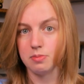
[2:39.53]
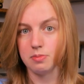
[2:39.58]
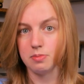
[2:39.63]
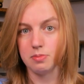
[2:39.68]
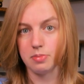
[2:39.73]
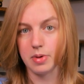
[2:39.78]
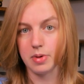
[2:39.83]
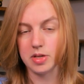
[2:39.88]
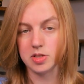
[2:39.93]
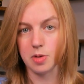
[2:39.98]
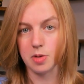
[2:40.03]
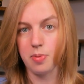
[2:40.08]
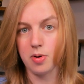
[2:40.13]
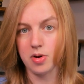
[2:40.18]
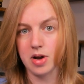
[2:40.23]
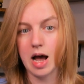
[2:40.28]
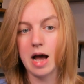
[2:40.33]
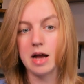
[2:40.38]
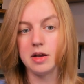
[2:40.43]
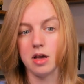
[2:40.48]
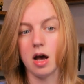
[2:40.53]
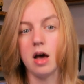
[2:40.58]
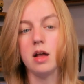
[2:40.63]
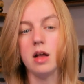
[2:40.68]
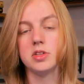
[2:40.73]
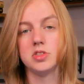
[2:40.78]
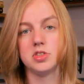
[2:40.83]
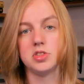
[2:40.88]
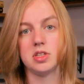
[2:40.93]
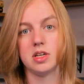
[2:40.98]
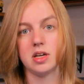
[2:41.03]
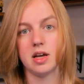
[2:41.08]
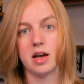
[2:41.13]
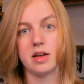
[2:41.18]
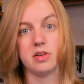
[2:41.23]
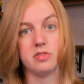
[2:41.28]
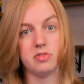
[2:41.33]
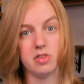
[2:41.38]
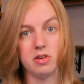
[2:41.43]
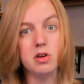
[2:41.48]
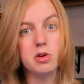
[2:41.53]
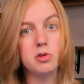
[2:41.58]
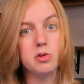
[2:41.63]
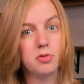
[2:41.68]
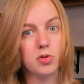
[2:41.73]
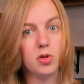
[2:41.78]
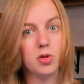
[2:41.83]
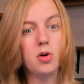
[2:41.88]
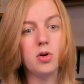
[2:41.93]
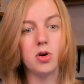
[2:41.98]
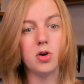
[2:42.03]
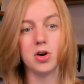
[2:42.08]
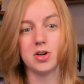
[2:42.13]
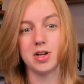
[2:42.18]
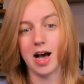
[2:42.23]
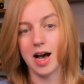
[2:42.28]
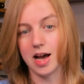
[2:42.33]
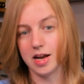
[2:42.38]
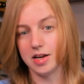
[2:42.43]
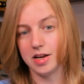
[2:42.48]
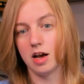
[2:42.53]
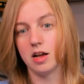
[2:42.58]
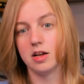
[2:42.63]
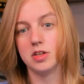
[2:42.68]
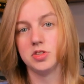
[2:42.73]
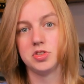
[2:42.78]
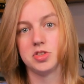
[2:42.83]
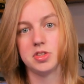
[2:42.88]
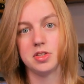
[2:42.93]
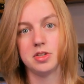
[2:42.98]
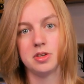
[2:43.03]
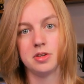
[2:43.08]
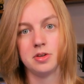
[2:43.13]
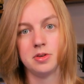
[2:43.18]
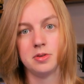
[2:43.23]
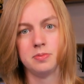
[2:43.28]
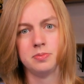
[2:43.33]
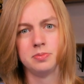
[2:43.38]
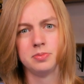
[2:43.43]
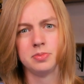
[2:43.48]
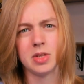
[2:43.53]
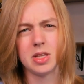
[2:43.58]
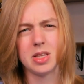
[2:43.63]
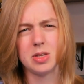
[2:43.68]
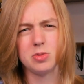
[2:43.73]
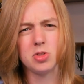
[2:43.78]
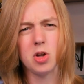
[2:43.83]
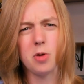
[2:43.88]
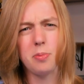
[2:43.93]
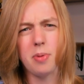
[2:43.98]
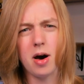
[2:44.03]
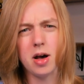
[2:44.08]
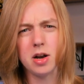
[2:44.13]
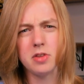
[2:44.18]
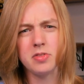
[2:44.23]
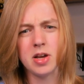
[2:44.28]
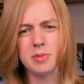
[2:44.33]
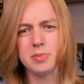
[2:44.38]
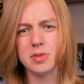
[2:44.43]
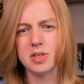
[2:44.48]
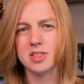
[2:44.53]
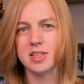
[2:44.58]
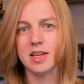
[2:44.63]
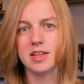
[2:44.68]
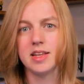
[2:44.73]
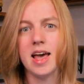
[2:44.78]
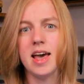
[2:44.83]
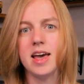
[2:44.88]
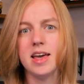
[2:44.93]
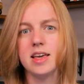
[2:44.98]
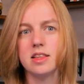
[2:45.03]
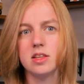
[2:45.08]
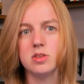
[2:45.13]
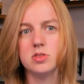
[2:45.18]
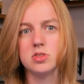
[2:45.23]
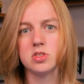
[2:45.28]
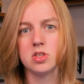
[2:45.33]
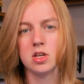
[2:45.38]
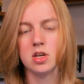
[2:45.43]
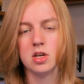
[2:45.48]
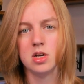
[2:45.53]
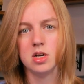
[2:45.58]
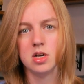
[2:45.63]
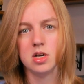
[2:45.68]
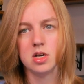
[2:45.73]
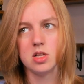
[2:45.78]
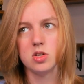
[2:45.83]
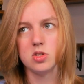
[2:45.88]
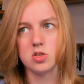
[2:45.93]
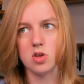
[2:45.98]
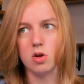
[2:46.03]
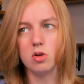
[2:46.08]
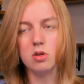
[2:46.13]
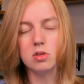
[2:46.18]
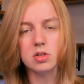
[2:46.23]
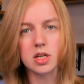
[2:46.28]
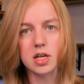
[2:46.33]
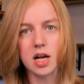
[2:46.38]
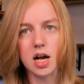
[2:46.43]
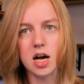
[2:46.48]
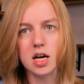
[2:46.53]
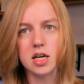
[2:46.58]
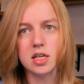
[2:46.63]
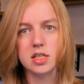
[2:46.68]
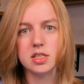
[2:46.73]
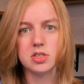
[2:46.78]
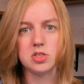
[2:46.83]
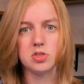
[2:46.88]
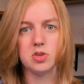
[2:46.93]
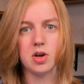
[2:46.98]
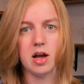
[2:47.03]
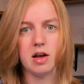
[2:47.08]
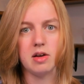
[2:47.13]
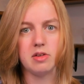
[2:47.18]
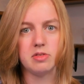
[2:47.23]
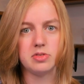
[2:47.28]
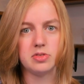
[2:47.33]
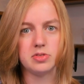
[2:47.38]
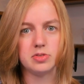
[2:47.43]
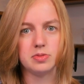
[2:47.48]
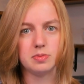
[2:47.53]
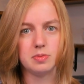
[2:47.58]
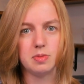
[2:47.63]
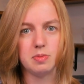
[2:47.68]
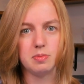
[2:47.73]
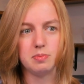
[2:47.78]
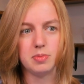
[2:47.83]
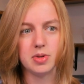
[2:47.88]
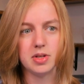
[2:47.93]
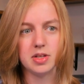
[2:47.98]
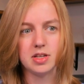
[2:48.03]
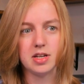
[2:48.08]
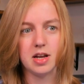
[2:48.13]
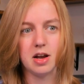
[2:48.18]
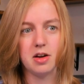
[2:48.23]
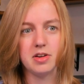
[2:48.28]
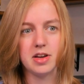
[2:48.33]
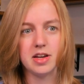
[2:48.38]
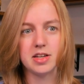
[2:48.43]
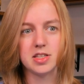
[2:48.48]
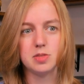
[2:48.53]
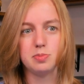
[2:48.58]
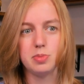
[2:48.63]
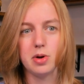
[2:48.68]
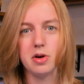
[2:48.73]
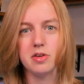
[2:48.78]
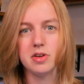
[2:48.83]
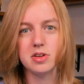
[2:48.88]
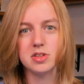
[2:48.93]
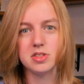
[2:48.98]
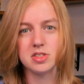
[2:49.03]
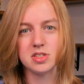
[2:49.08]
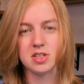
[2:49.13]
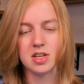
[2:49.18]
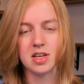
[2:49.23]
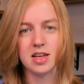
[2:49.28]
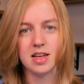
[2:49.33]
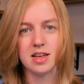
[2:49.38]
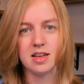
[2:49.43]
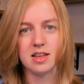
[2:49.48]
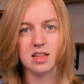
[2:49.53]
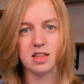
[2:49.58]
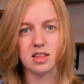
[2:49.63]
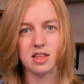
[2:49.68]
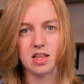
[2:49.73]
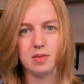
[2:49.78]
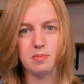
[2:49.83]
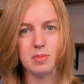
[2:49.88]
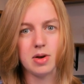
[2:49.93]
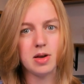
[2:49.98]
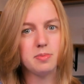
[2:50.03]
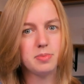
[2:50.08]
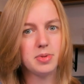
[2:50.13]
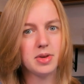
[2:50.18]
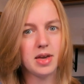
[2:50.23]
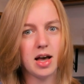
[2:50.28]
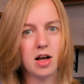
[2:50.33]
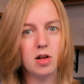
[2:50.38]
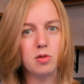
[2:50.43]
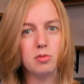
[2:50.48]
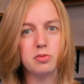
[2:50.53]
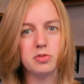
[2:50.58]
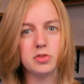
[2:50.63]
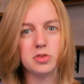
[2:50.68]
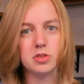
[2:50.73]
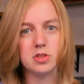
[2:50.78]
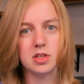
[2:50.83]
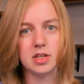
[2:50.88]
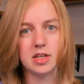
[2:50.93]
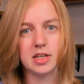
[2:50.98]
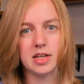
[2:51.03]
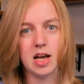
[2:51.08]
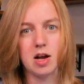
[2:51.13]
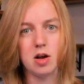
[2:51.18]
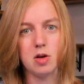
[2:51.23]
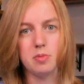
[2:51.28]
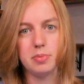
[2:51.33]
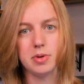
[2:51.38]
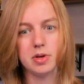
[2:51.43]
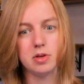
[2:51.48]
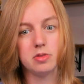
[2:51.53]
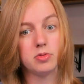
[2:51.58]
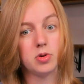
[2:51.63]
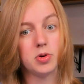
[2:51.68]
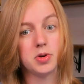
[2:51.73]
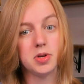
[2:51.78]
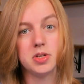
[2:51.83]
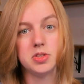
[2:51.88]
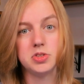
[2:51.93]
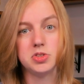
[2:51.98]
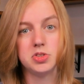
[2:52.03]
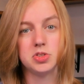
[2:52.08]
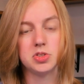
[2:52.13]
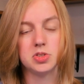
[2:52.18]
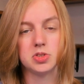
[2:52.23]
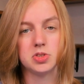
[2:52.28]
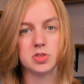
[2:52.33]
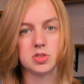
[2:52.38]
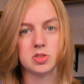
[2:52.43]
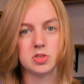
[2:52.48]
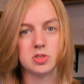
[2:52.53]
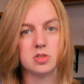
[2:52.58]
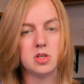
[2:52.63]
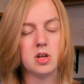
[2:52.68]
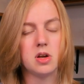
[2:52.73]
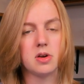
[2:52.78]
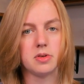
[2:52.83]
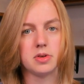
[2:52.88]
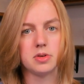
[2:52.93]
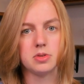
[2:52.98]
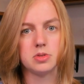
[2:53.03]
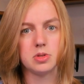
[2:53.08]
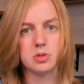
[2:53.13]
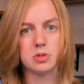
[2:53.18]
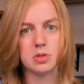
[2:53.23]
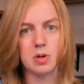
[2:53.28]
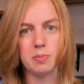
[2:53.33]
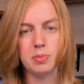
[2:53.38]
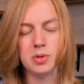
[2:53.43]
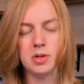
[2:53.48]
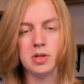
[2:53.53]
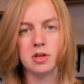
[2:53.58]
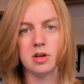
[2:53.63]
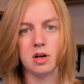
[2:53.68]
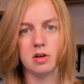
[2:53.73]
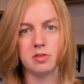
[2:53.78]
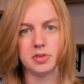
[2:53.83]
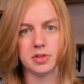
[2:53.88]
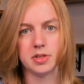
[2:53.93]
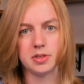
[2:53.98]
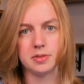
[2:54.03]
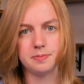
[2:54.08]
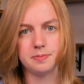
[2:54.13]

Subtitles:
based upon ideology, and a very flawed ideology. There was no part of him that said, hey, those older guys who have military experience, they might be helpful in our big voyage. No, he was completely confident.